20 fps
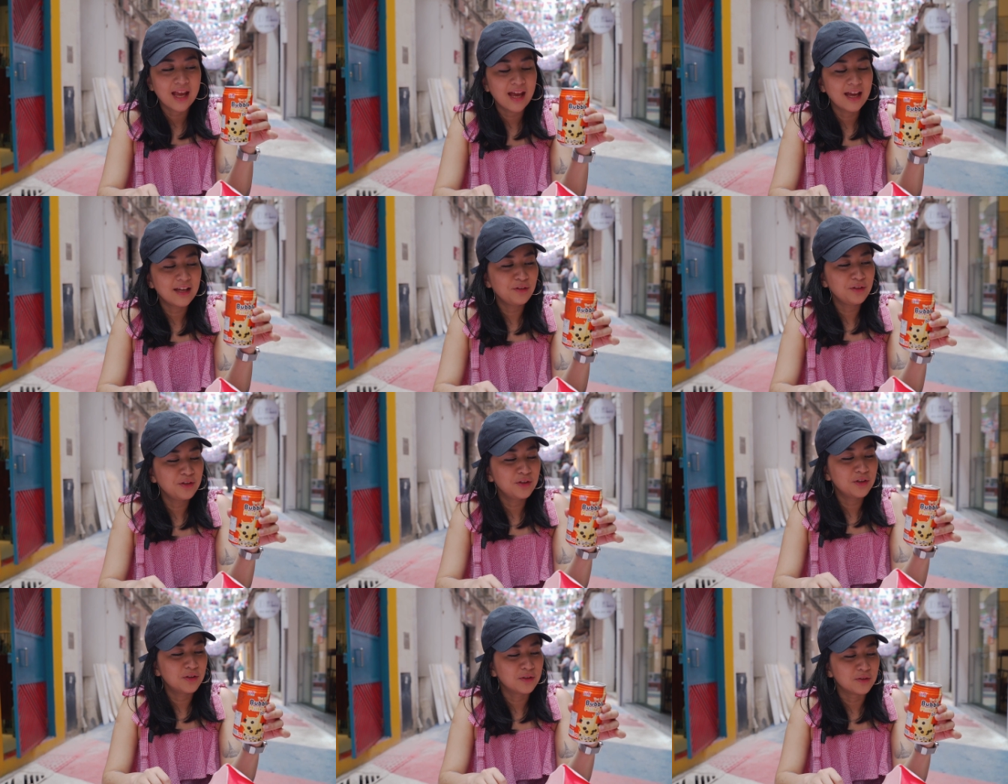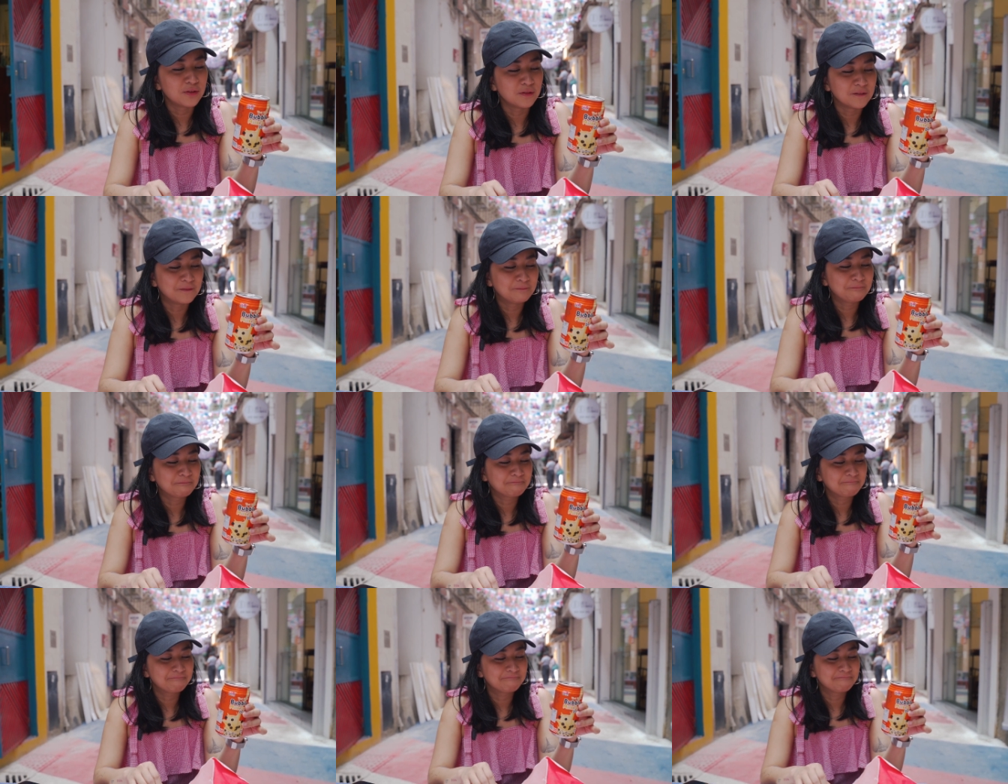I don't know.
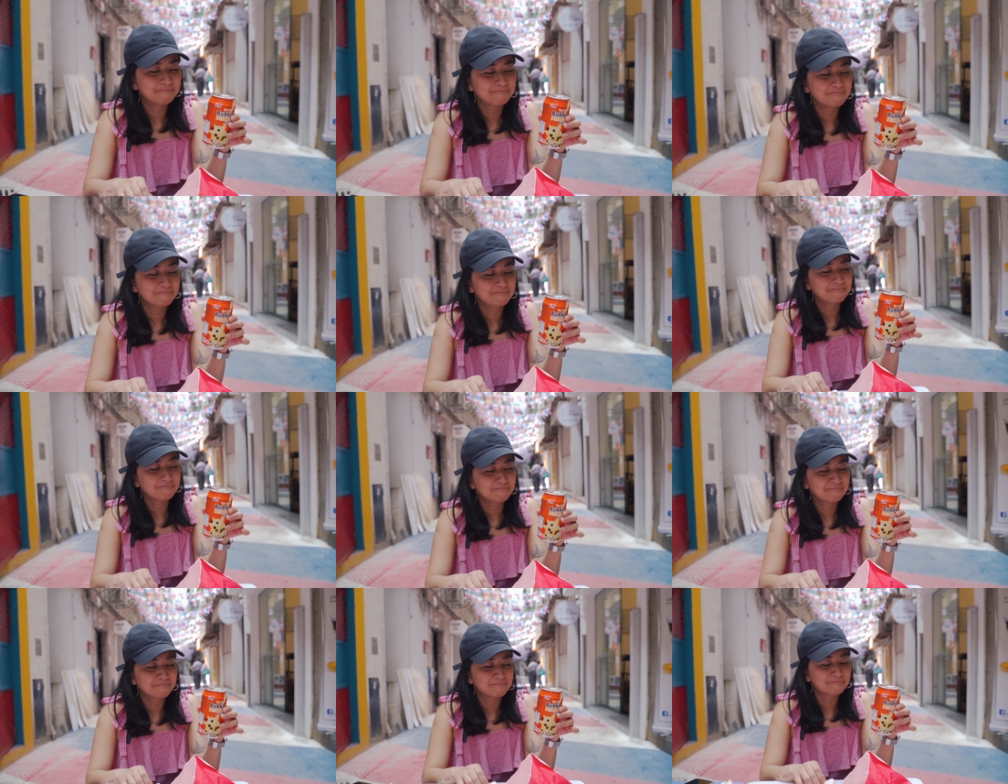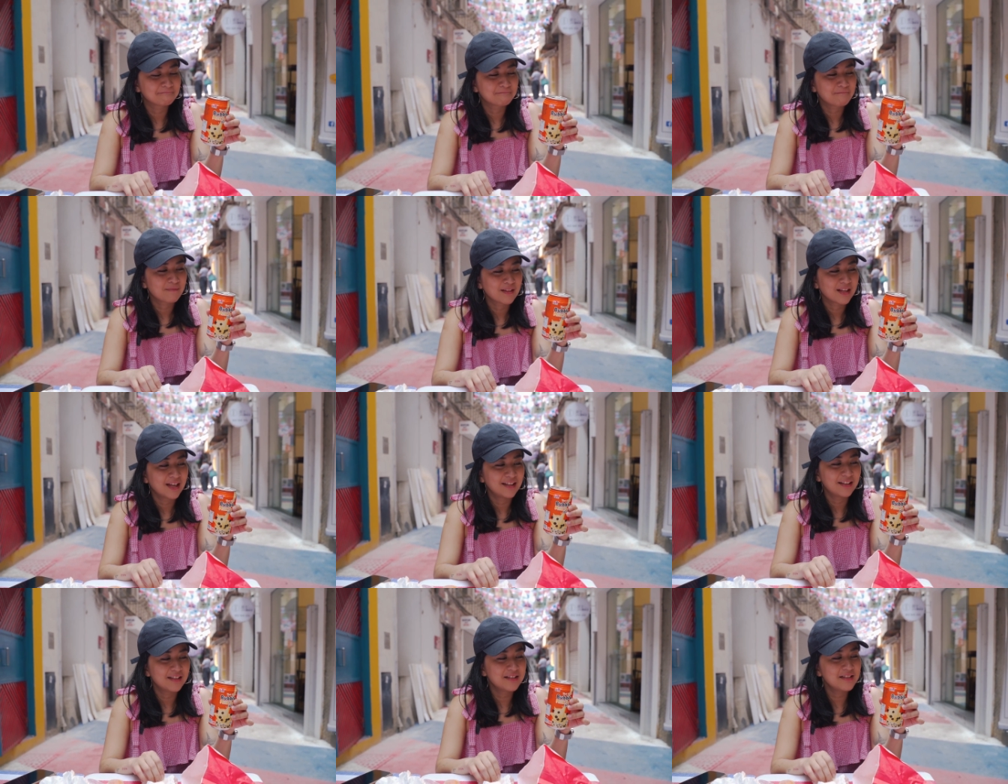
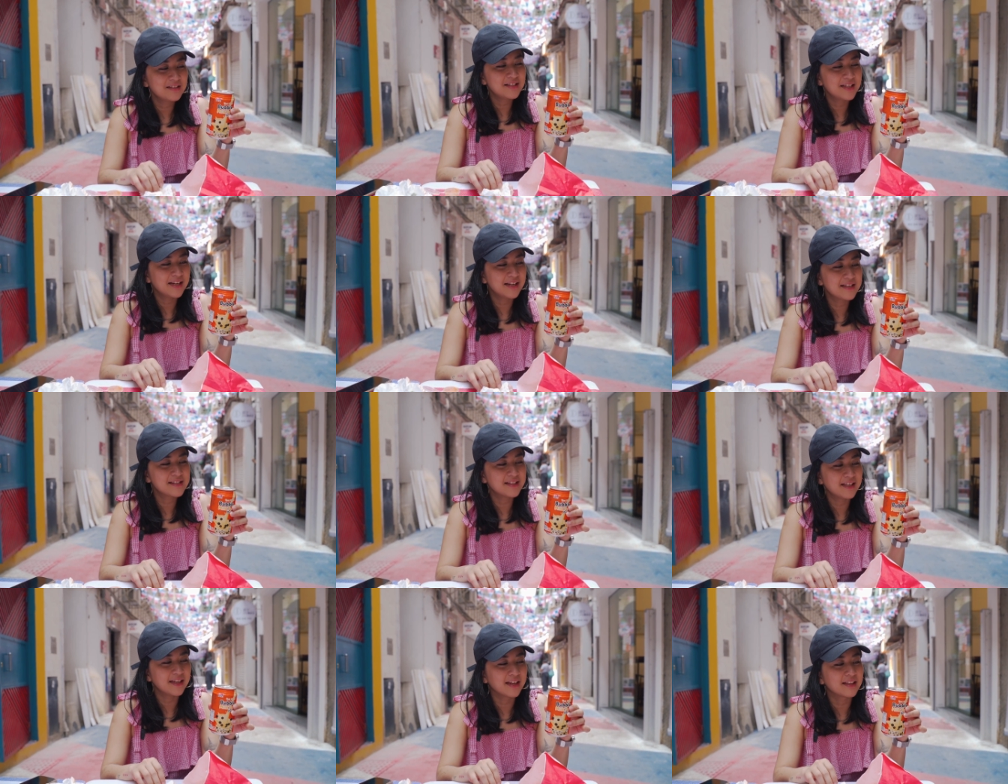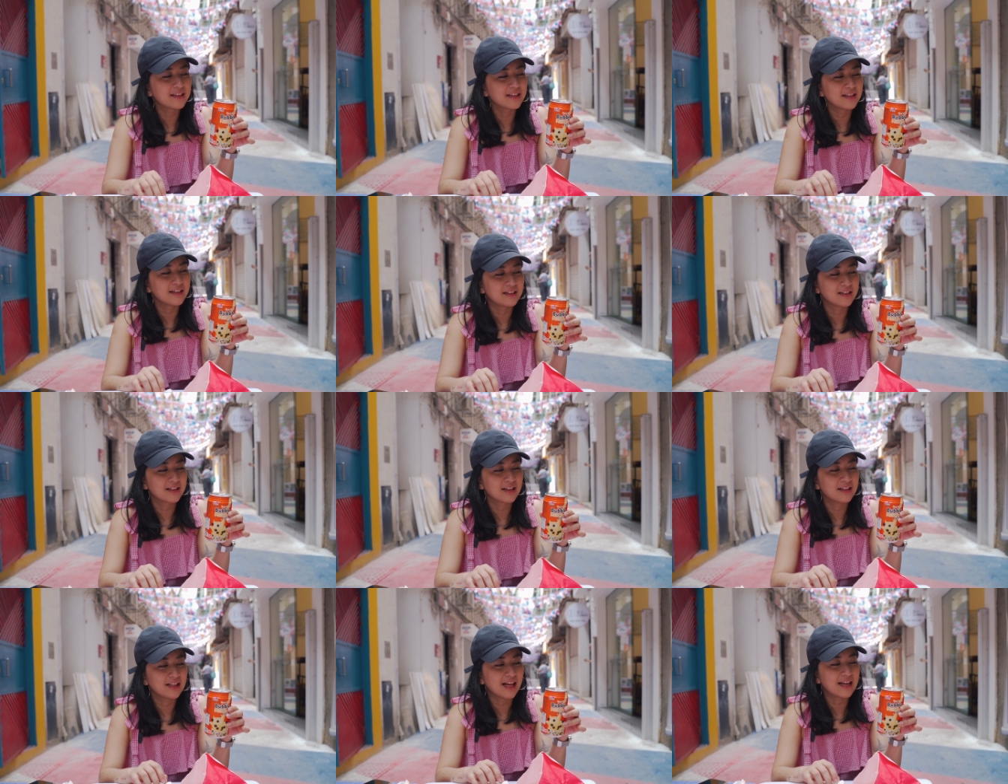It doesn't taste like
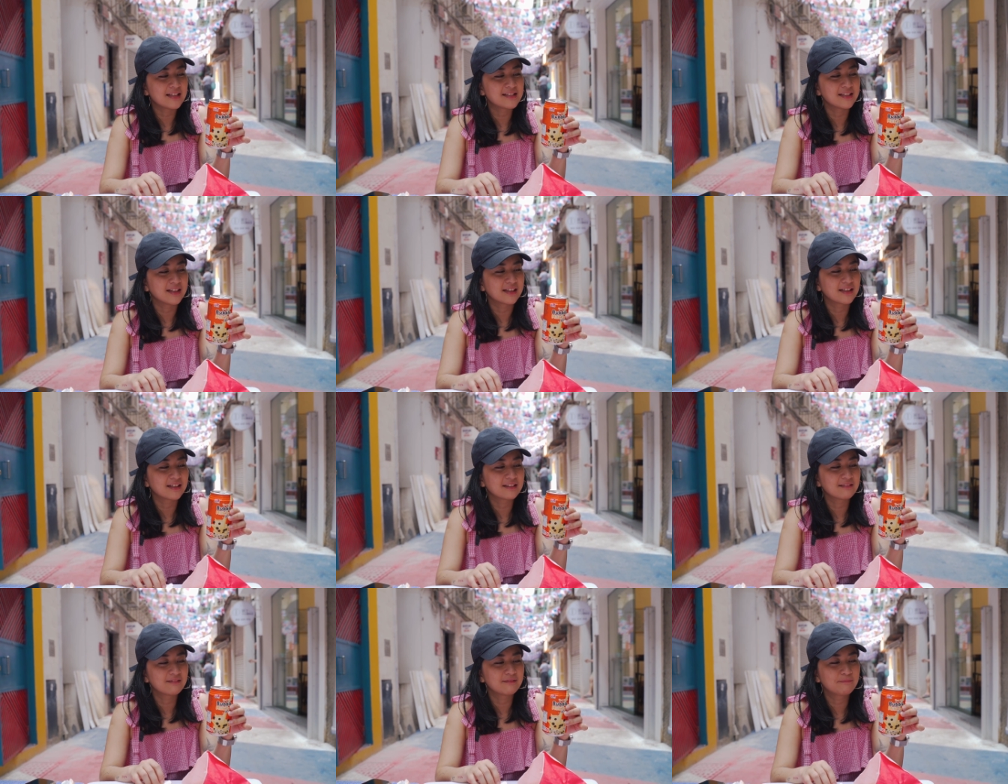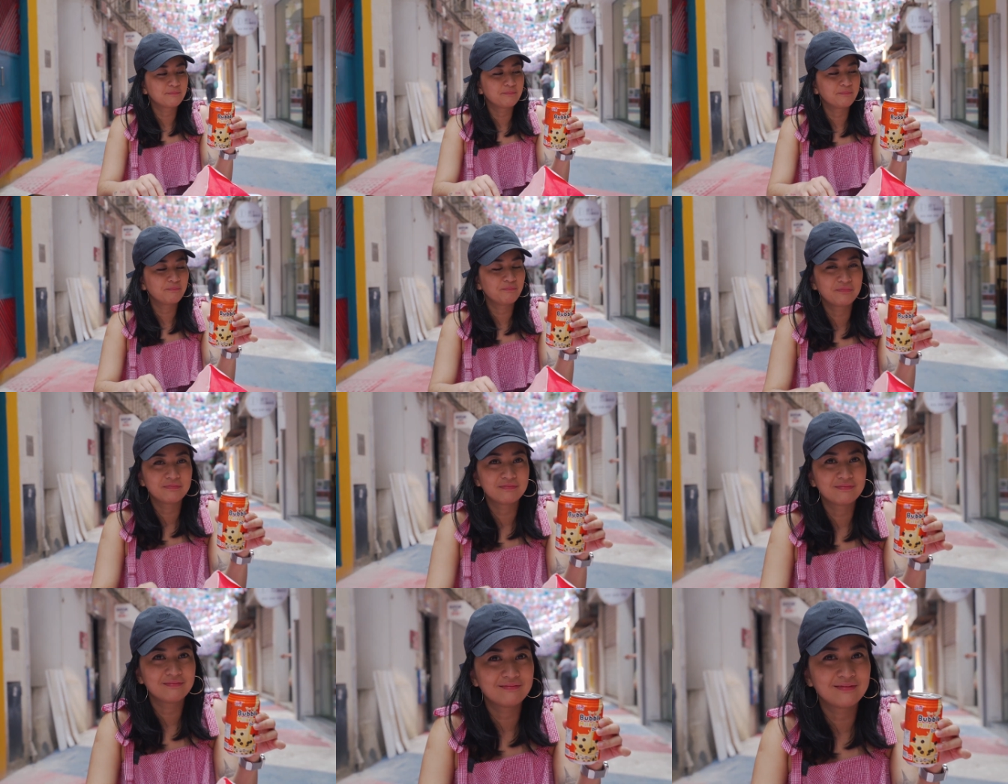the classic
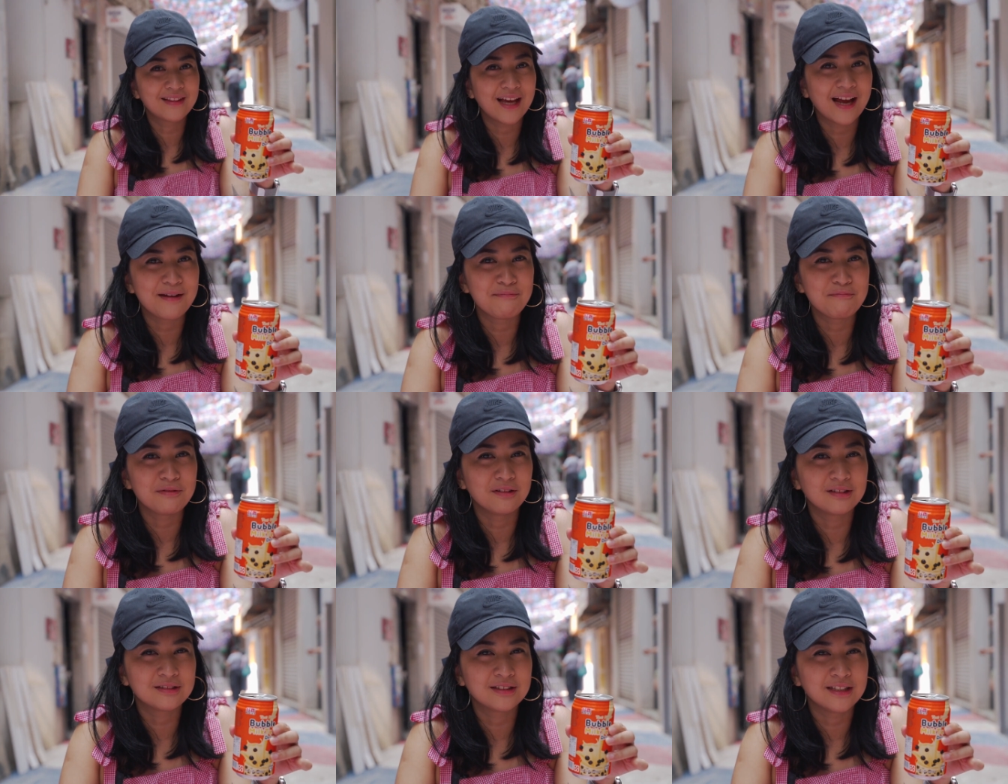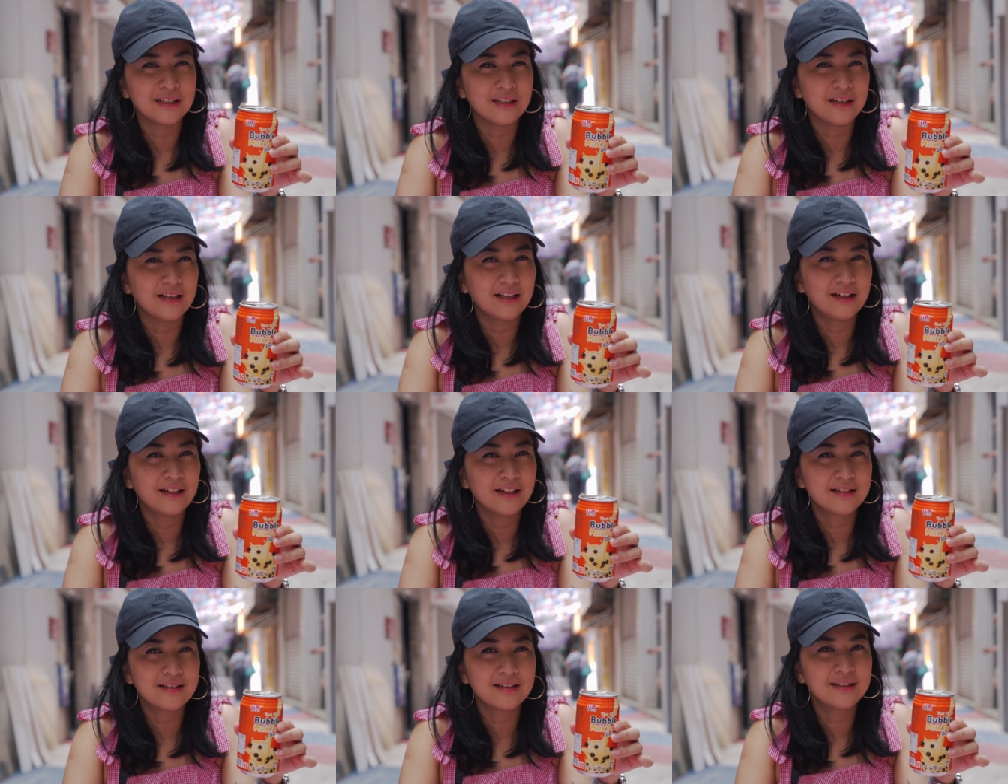Thai milk tea.
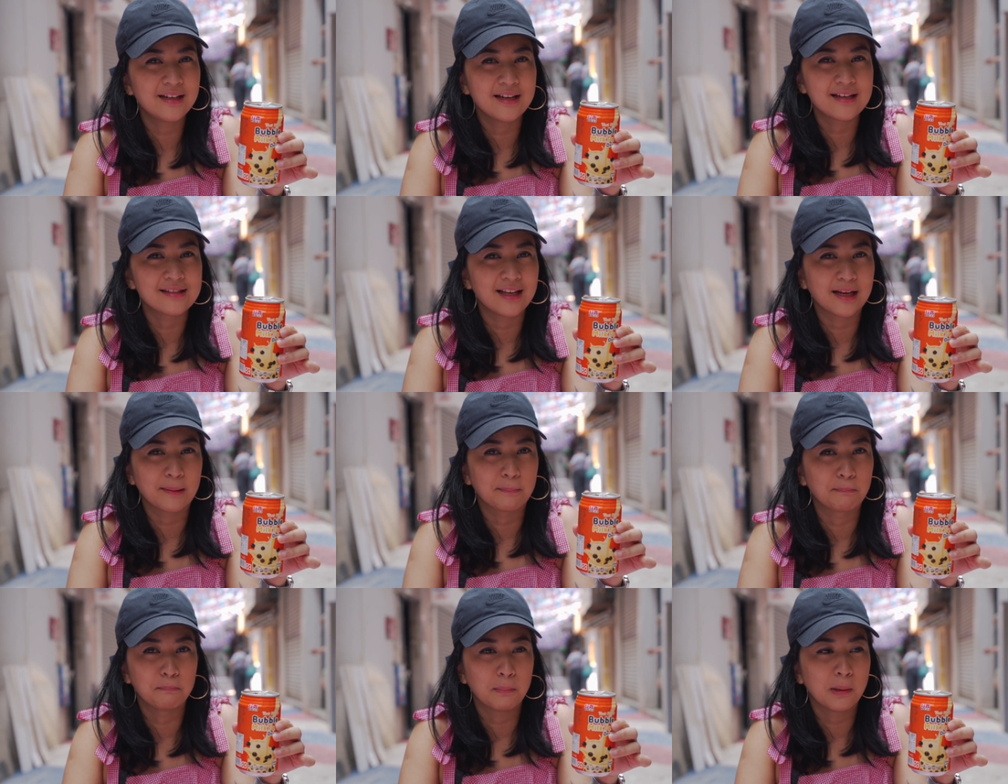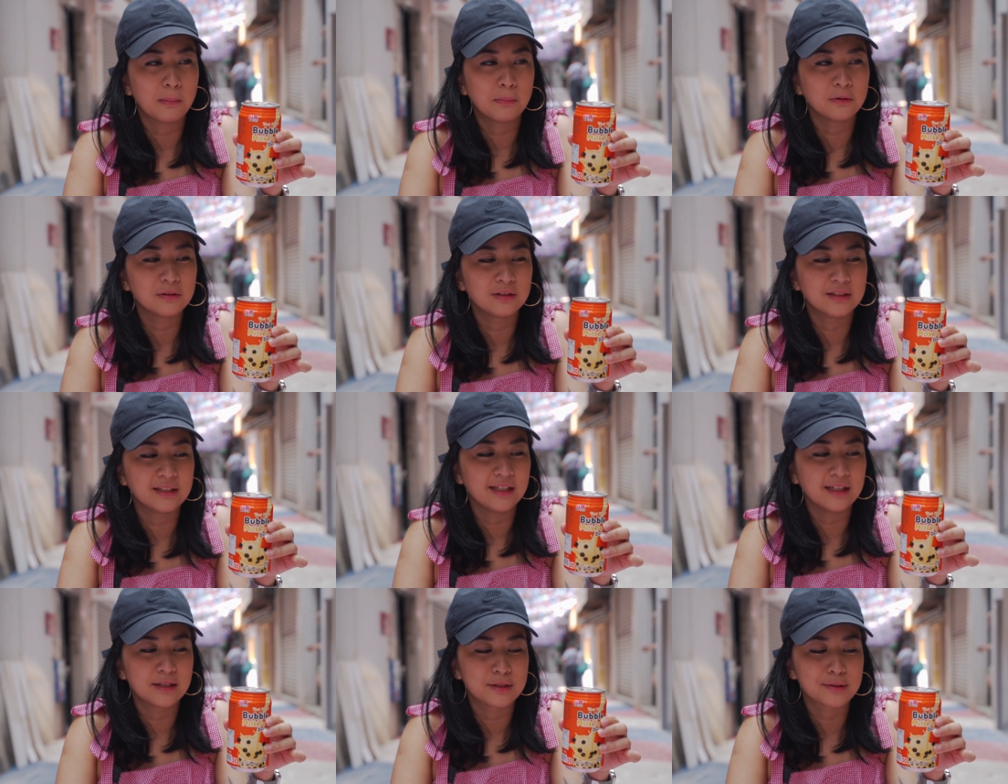It doesn't taste like bubble
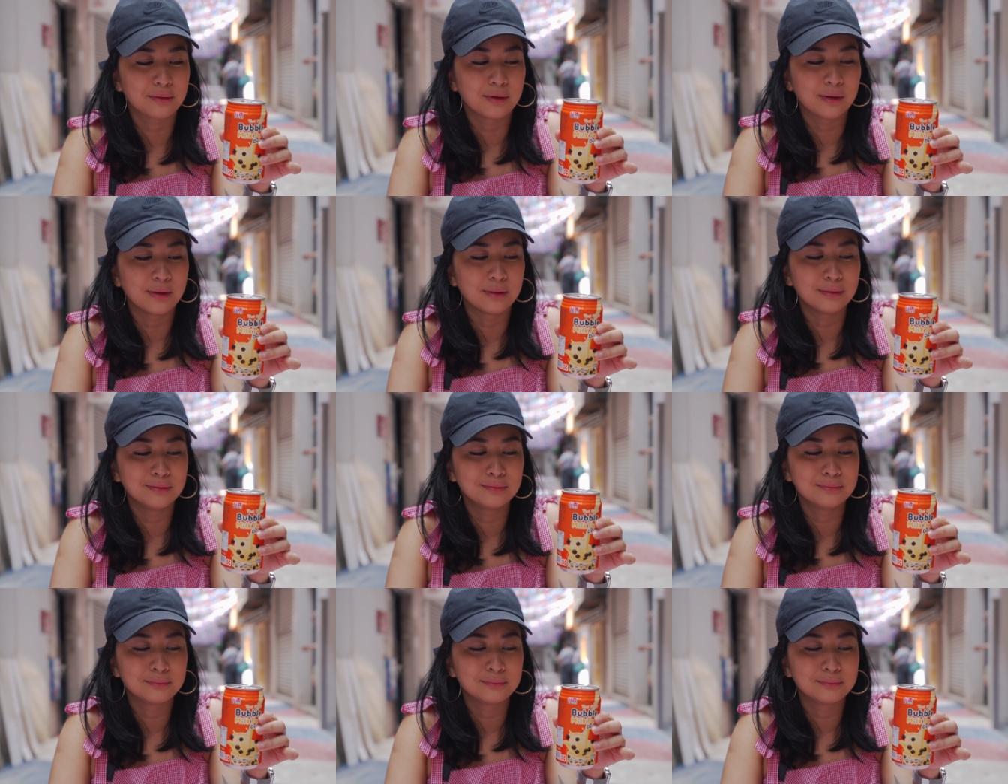tea as well.